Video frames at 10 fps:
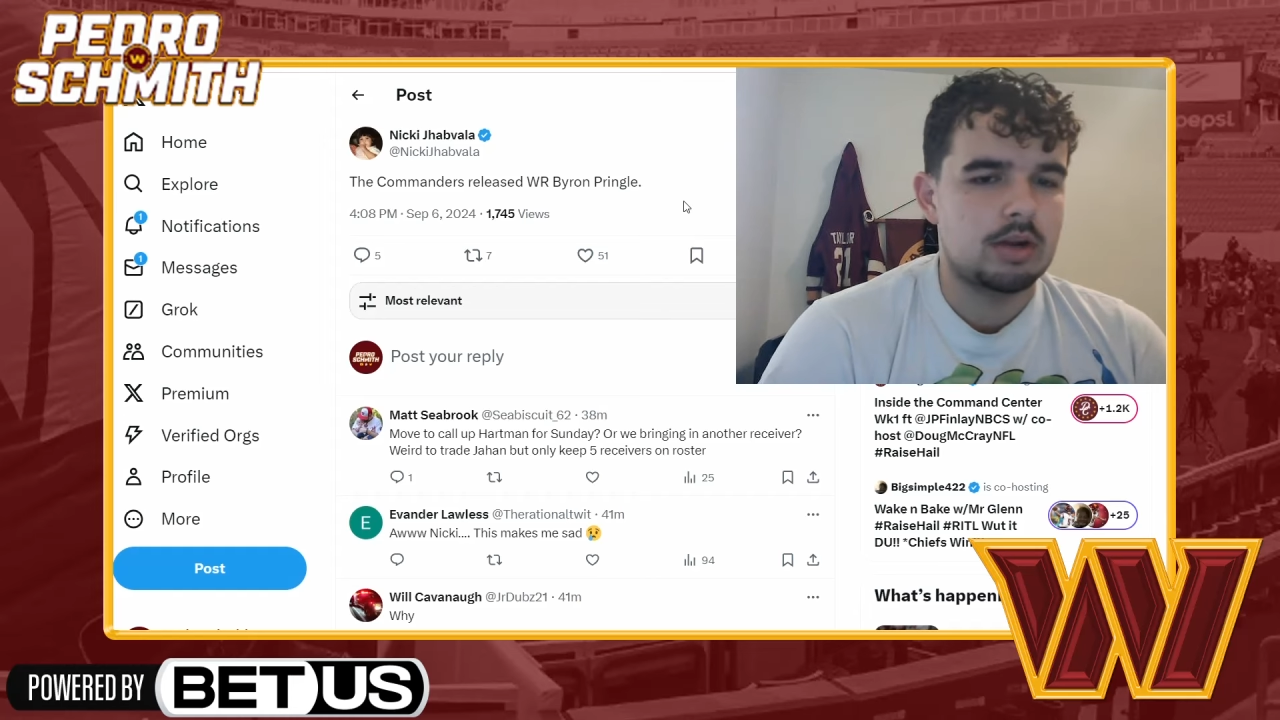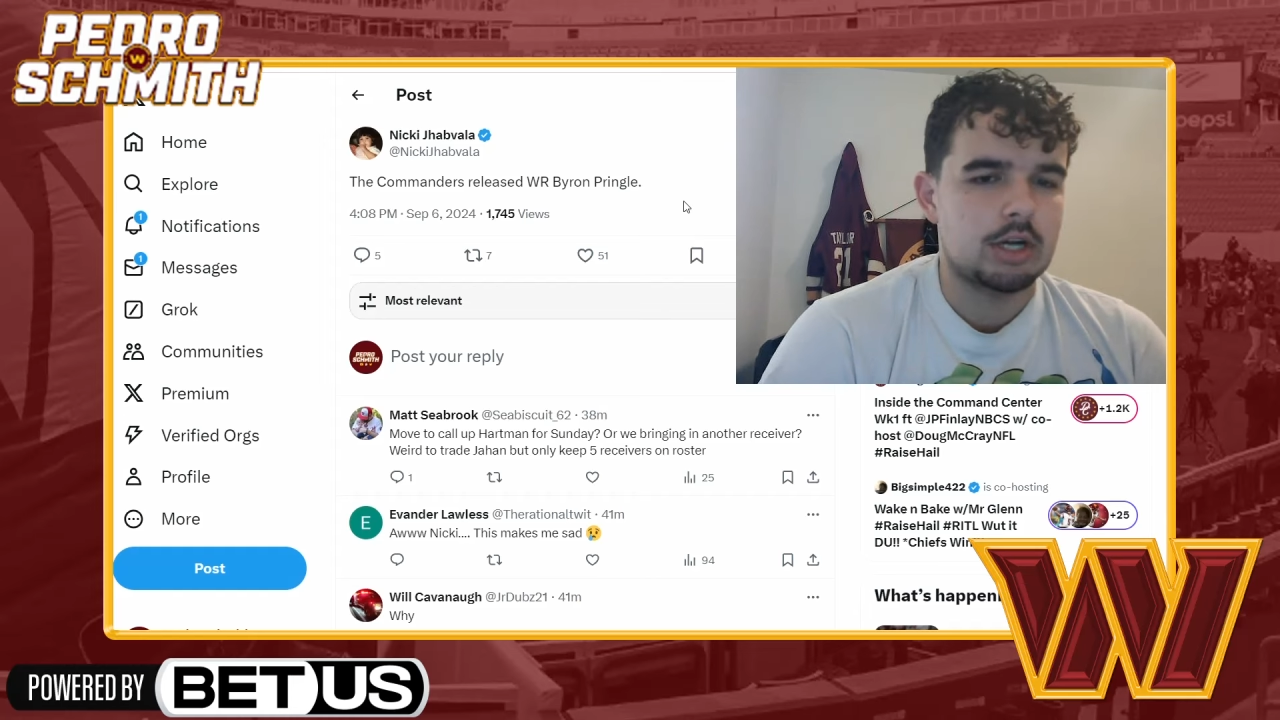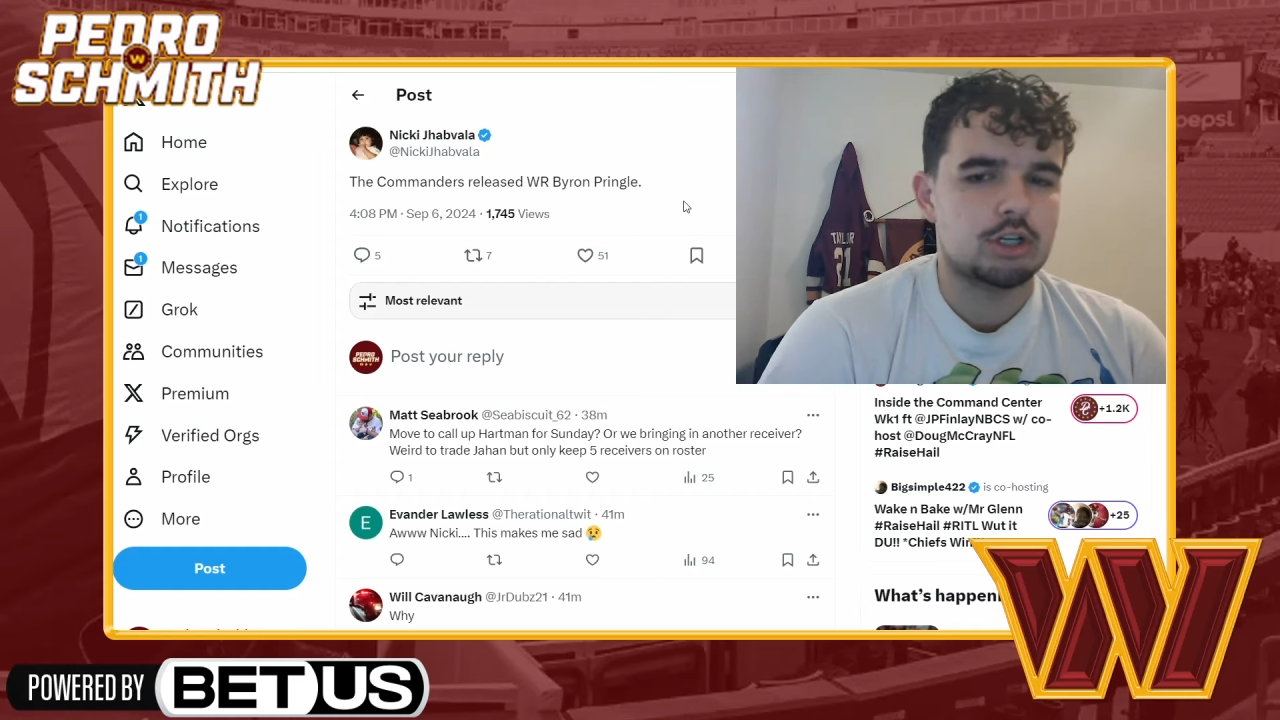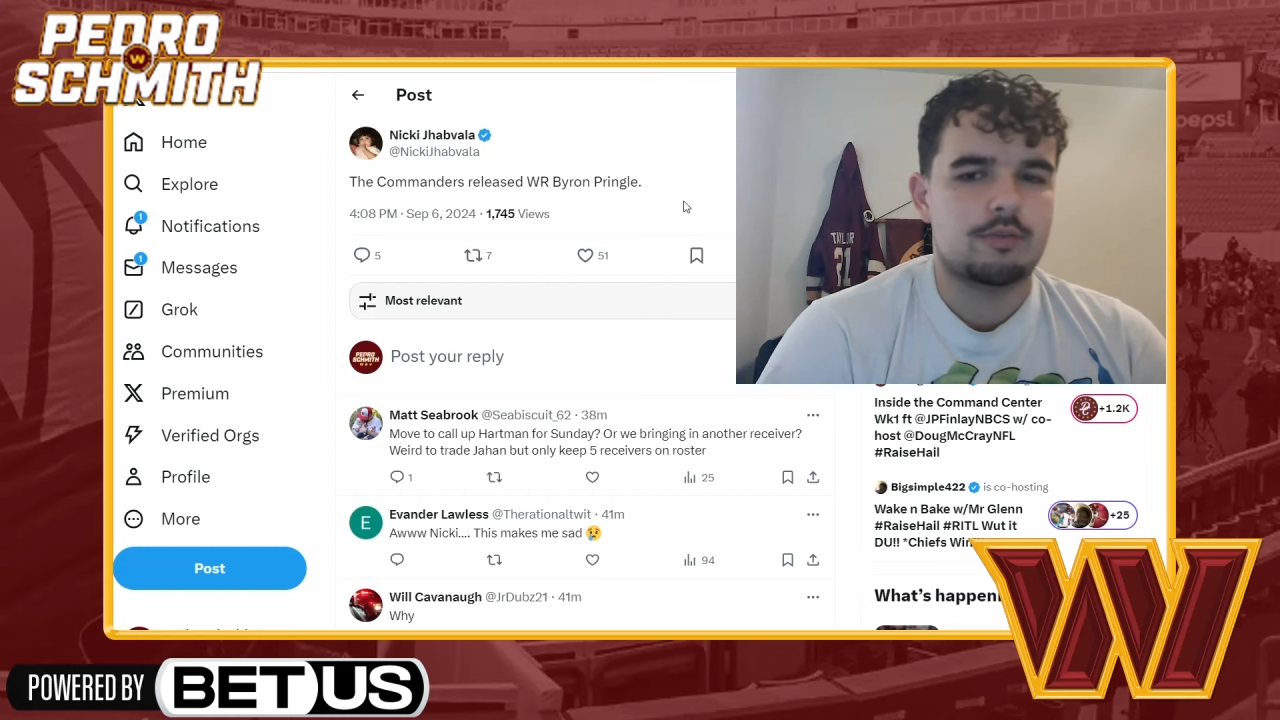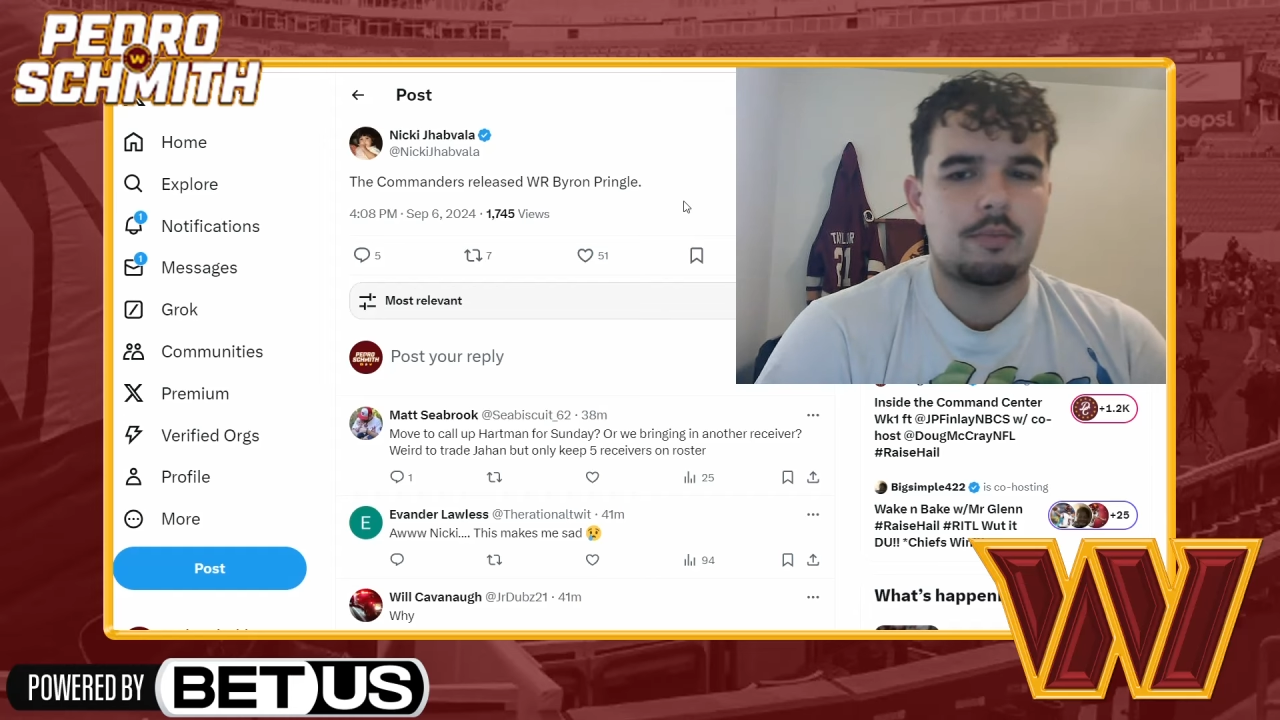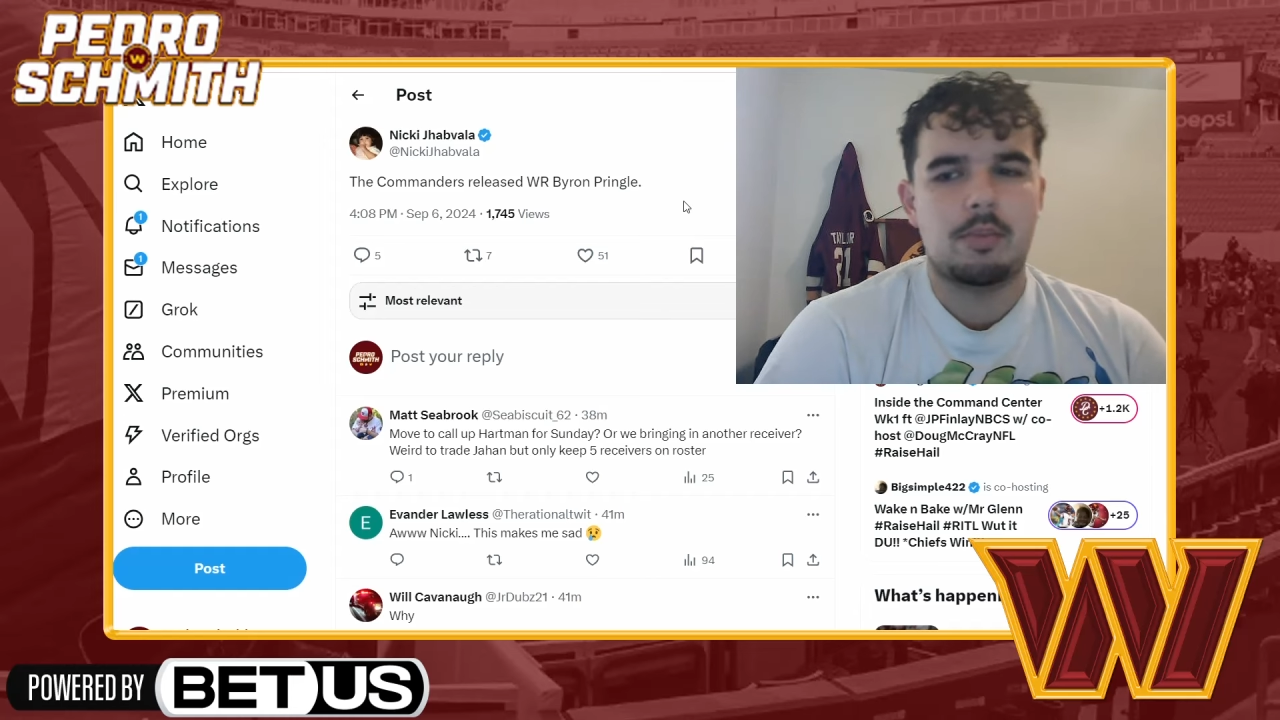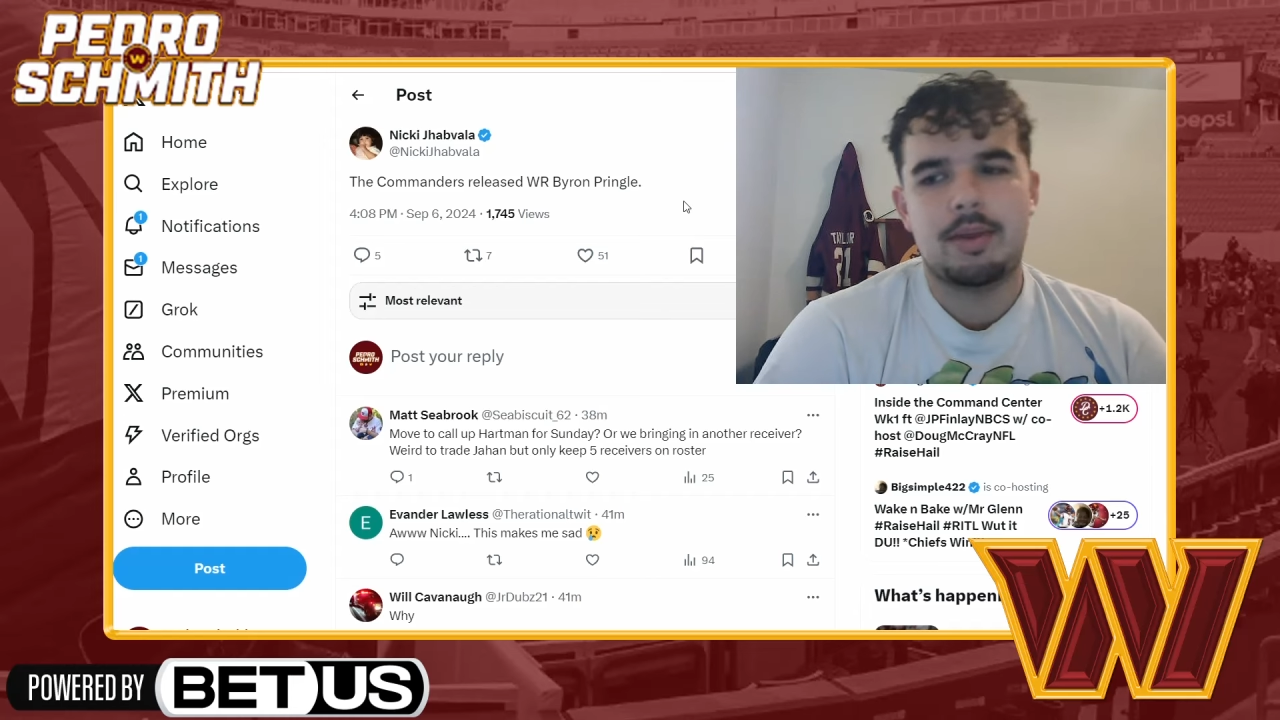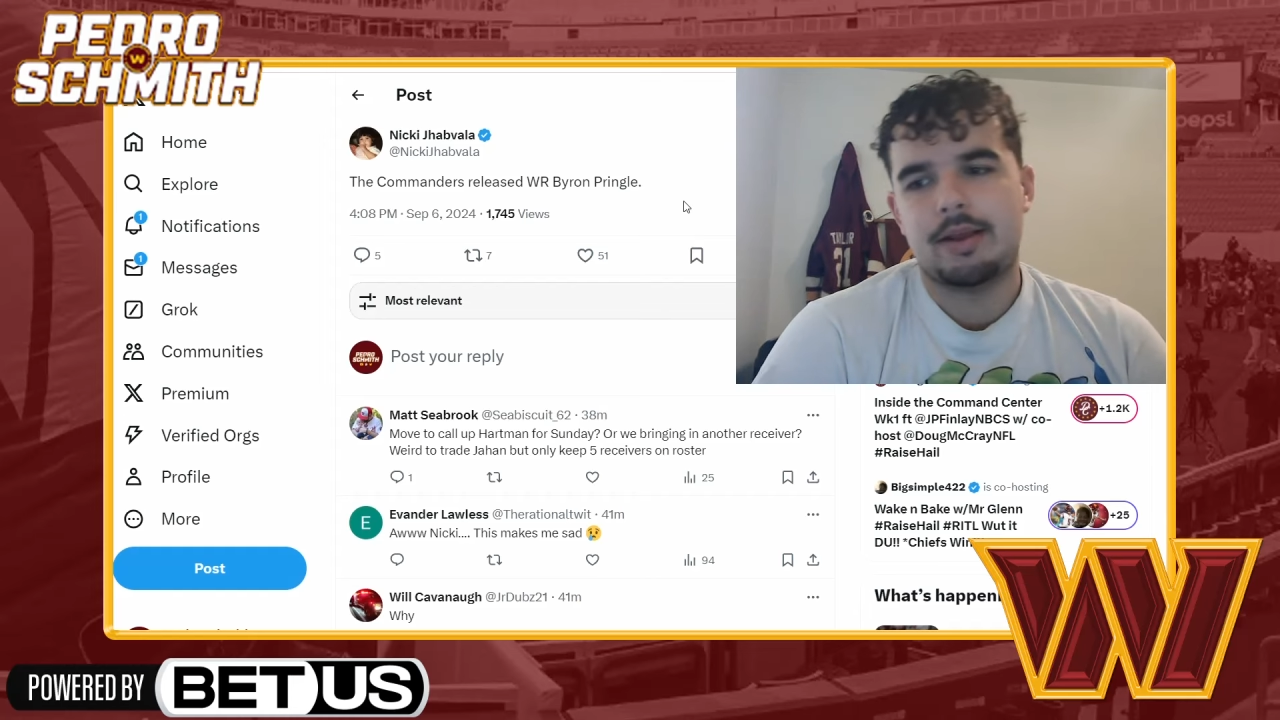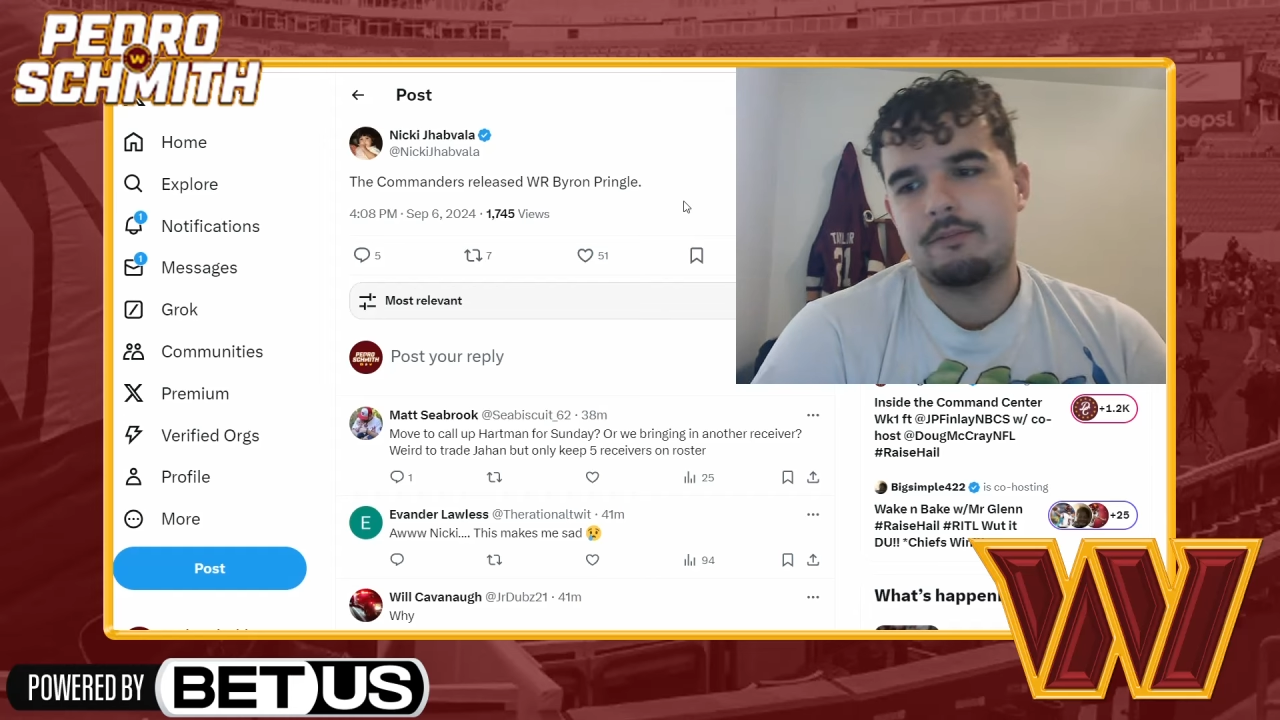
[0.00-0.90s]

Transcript: Not sure if I'm gonna make